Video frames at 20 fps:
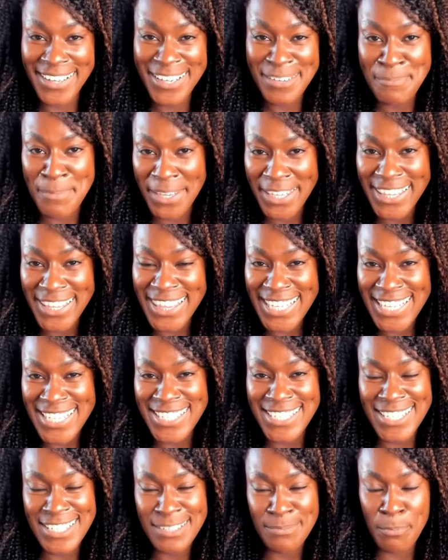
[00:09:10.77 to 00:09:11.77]
But this
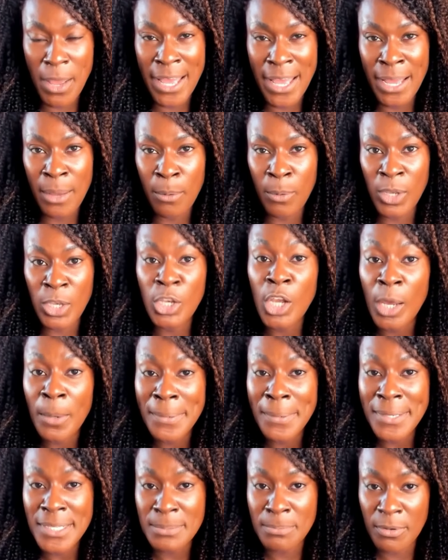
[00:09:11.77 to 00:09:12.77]
is our
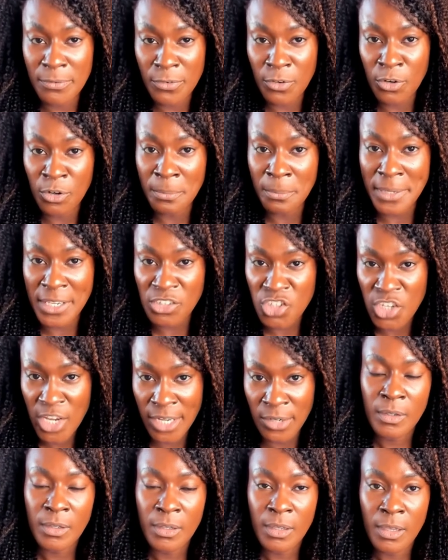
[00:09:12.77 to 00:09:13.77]
lowest performing
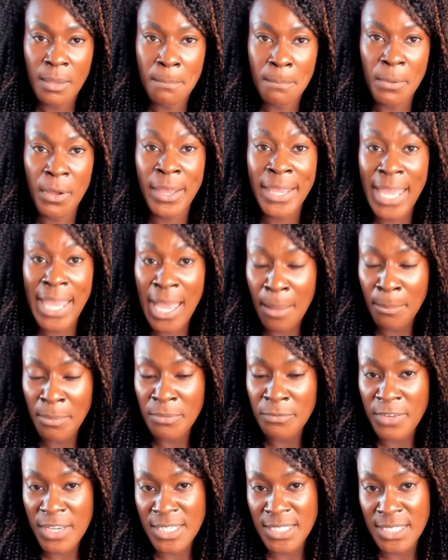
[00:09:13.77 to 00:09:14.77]
channel. But I am
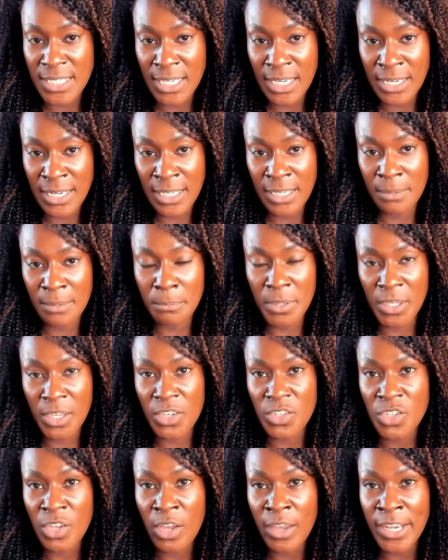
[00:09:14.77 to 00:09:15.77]
investing in it because
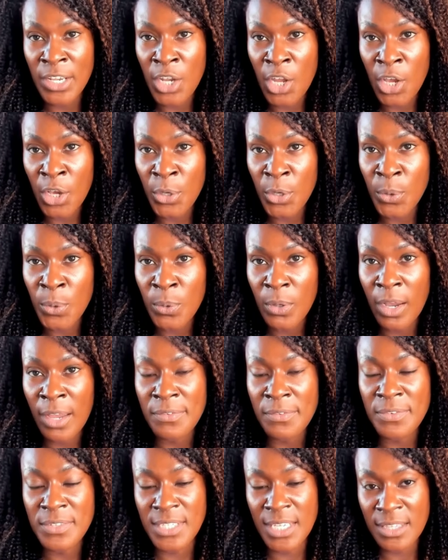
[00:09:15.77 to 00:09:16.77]
I know I've
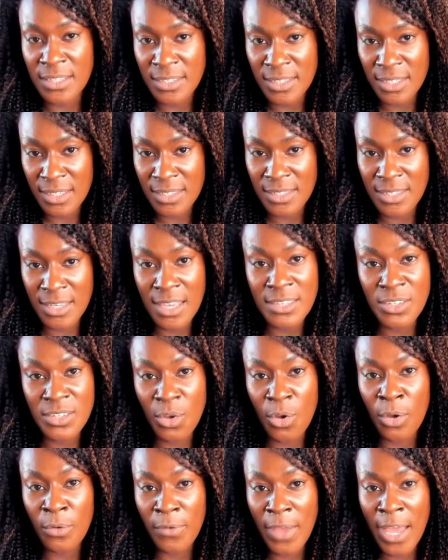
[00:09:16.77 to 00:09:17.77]
seen the success of
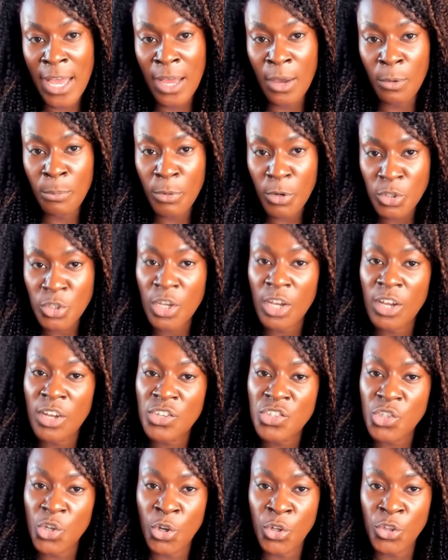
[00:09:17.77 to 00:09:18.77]
our podcast
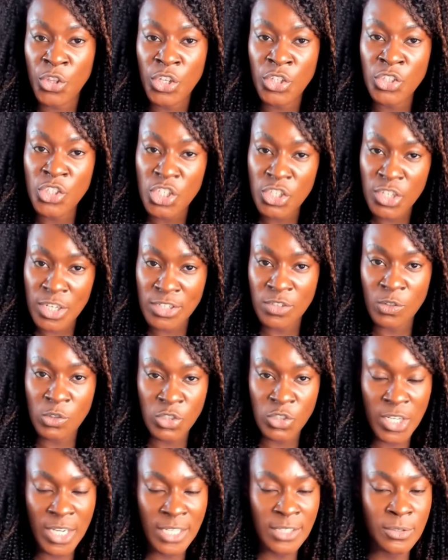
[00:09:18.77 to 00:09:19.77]
on the traditional
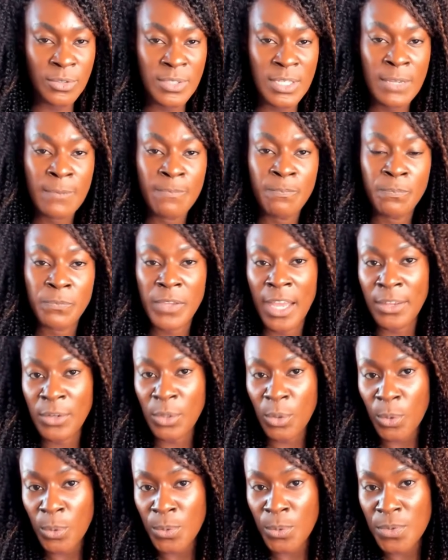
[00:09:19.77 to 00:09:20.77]
channels. And
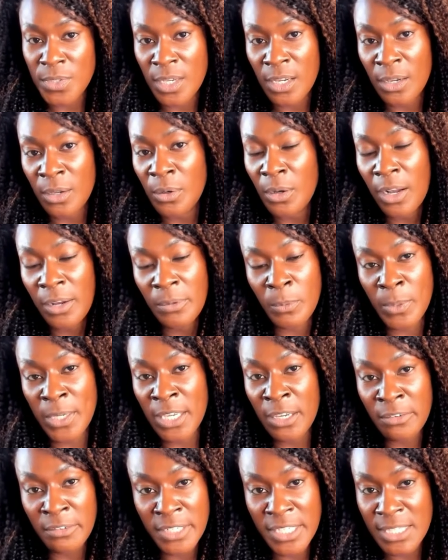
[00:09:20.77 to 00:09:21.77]
also we are
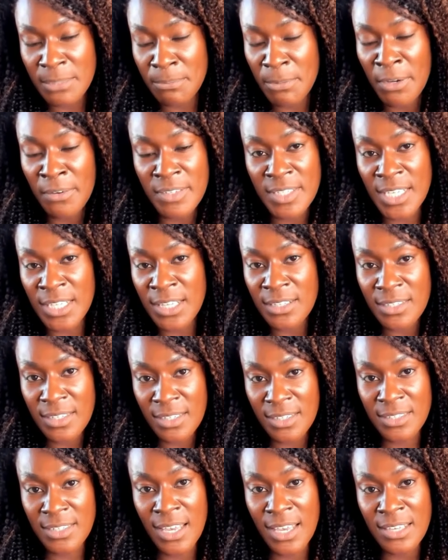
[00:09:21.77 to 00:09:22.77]
experiencing the
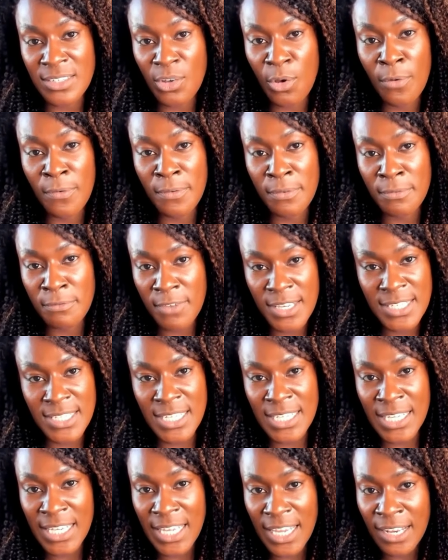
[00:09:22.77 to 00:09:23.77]
success of investing
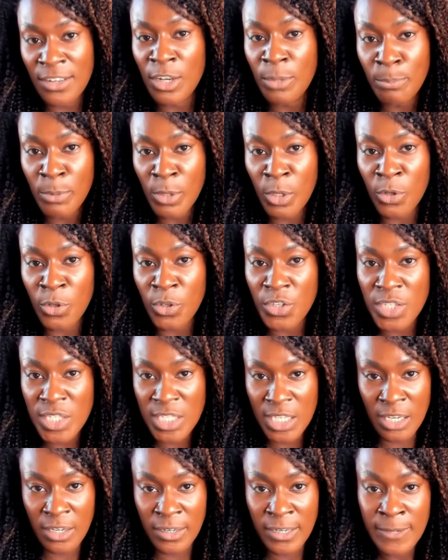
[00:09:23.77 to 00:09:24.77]
in the blog. So
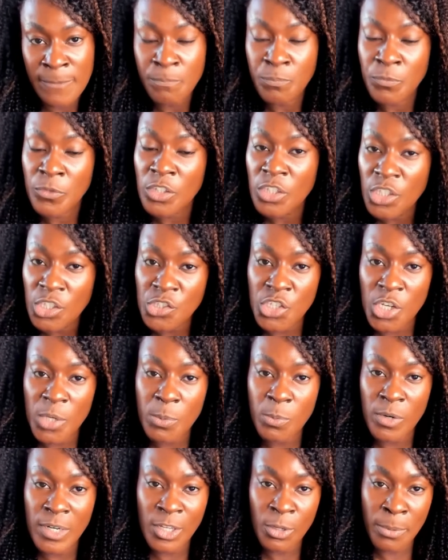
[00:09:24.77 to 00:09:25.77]
YouTube, we're a
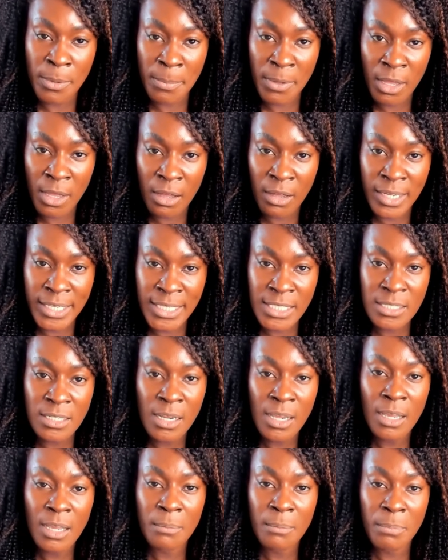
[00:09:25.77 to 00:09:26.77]
little bit behind,
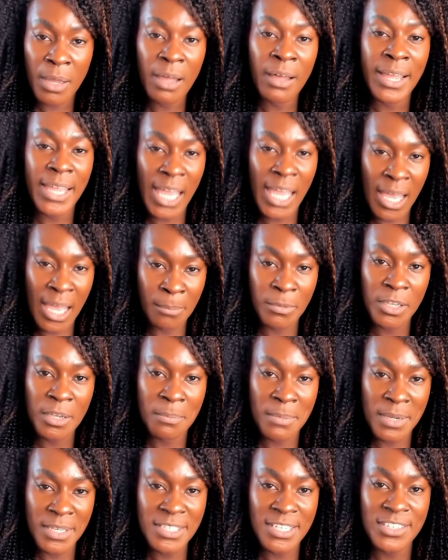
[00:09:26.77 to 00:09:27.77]
but I am
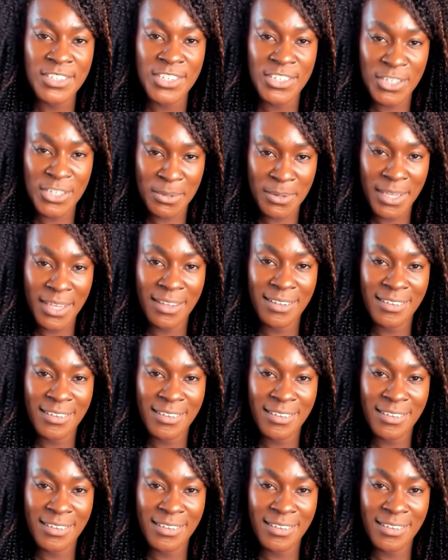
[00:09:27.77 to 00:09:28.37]
committed to doing it.